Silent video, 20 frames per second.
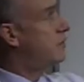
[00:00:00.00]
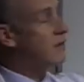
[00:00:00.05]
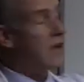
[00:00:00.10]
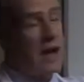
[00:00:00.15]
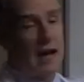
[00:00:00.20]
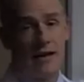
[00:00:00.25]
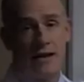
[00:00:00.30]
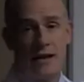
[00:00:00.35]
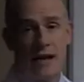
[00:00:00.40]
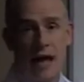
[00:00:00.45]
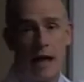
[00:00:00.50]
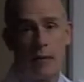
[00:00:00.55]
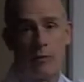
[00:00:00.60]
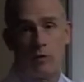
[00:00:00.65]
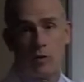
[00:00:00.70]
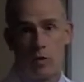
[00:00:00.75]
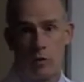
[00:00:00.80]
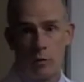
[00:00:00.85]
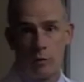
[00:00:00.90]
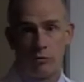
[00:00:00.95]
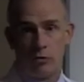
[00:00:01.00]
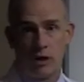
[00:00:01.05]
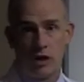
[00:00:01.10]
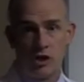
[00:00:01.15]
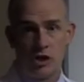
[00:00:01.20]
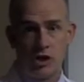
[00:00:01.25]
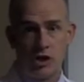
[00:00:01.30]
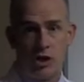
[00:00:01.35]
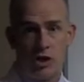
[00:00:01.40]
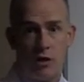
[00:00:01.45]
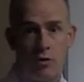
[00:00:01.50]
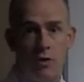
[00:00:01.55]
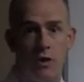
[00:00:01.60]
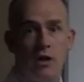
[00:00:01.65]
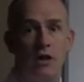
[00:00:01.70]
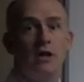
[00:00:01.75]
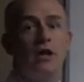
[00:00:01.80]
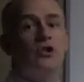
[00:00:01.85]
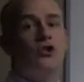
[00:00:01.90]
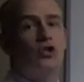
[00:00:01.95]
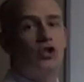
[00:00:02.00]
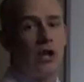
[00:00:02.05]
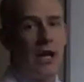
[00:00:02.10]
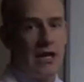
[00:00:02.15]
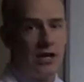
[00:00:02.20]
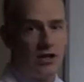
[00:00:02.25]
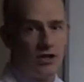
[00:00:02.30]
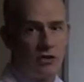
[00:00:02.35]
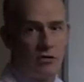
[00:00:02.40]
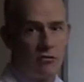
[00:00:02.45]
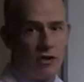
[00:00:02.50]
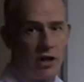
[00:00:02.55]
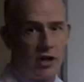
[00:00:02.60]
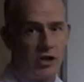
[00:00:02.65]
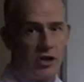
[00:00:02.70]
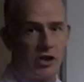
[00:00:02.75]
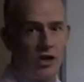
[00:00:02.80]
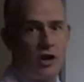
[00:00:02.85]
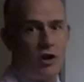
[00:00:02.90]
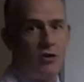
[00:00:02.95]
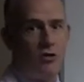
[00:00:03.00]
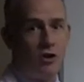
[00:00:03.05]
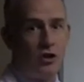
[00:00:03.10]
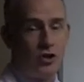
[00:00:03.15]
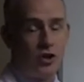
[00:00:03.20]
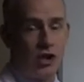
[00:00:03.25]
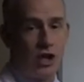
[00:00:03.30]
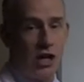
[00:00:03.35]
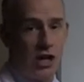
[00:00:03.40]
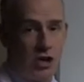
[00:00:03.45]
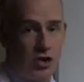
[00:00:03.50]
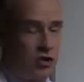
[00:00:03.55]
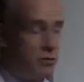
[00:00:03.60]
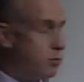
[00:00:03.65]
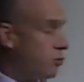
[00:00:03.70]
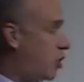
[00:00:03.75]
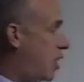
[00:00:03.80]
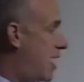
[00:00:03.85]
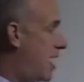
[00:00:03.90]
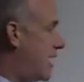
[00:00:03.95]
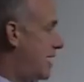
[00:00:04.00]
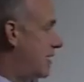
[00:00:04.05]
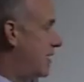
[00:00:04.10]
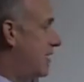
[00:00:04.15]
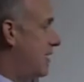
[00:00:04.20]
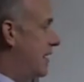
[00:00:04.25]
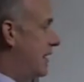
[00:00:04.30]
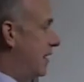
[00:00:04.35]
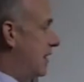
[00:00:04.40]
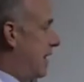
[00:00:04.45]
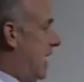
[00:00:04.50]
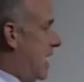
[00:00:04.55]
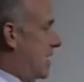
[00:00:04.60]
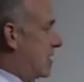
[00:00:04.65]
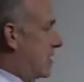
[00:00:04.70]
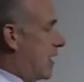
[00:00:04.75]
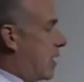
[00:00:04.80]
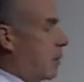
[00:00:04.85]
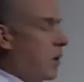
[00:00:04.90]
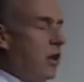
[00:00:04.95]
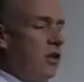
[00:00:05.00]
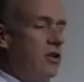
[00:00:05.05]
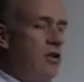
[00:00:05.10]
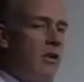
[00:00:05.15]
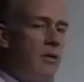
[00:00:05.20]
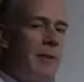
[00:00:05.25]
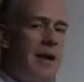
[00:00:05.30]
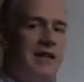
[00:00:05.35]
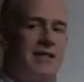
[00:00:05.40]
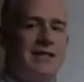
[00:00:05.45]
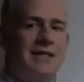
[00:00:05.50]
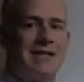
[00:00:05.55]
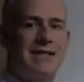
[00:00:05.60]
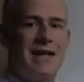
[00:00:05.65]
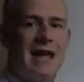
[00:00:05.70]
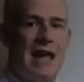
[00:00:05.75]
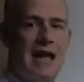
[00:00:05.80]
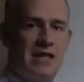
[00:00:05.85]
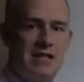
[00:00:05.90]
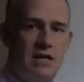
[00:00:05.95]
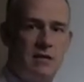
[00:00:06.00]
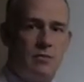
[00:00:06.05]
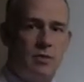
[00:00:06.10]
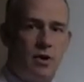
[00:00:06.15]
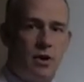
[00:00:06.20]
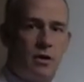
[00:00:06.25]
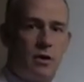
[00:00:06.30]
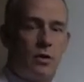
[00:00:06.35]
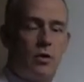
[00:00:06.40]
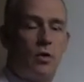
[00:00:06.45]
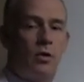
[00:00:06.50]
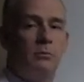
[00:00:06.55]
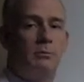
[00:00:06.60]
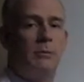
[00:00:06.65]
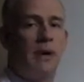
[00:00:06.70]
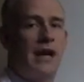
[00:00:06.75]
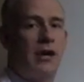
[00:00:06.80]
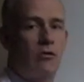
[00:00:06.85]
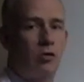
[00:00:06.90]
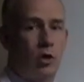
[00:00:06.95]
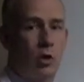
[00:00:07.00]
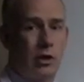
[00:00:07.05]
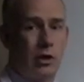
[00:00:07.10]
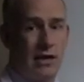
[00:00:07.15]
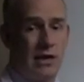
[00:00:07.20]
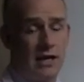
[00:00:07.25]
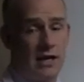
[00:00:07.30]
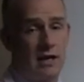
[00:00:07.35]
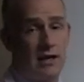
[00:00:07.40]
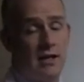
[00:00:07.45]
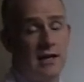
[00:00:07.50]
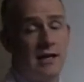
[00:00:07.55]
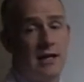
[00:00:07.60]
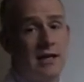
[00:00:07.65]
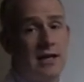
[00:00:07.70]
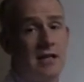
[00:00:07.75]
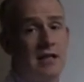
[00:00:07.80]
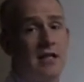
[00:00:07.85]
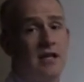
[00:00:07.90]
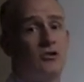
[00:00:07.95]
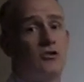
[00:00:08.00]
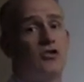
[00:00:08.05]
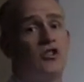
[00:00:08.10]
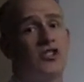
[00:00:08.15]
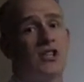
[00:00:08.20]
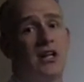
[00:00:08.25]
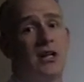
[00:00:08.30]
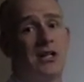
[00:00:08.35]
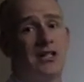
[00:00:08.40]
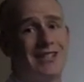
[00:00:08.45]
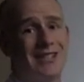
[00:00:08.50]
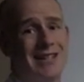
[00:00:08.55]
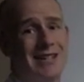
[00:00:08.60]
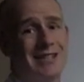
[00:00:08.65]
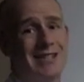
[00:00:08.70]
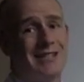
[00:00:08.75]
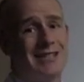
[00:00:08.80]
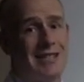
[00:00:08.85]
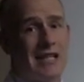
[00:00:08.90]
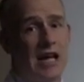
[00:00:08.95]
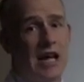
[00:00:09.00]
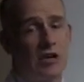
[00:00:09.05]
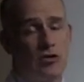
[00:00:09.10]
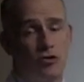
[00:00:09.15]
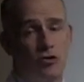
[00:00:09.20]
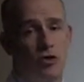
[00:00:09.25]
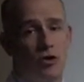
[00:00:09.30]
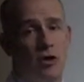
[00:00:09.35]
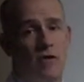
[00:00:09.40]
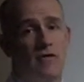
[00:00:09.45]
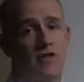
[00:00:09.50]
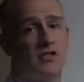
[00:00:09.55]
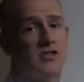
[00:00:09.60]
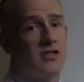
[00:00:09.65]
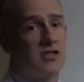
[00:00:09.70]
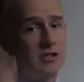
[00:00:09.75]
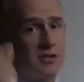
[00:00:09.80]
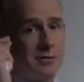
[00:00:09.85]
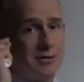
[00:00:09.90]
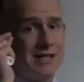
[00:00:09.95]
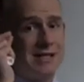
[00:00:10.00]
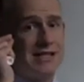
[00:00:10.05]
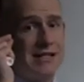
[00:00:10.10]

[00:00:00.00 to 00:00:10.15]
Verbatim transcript: you've got an abnormal ratio. Change the ratio, change your brain. Last thing I want to talk about is this nasty bugger called microglia. These are cells inside your nervous system,